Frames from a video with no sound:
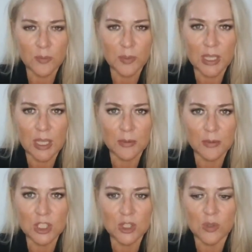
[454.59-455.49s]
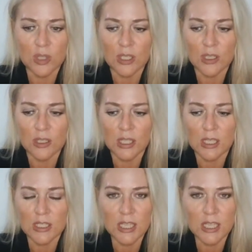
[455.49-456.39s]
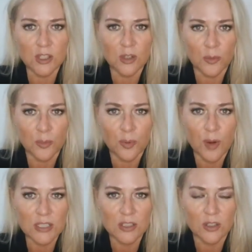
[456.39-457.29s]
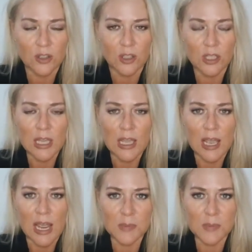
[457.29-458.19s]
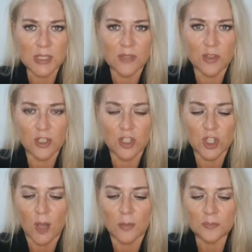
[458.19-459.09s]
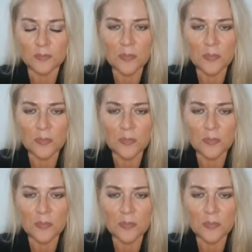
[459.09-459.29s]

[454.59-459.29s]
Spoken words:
being able to do the technical and practical aspects of their job,